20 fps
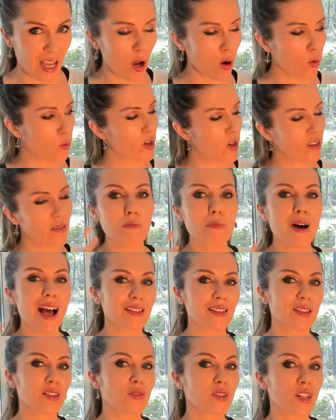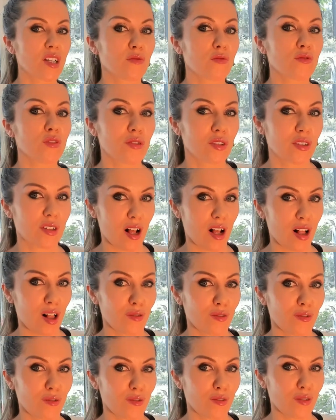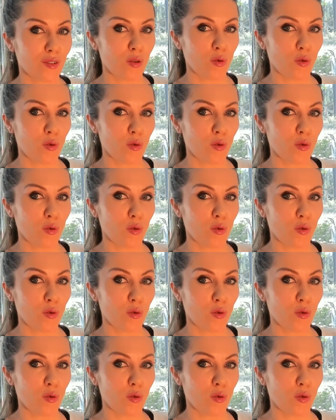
with mastery of the self,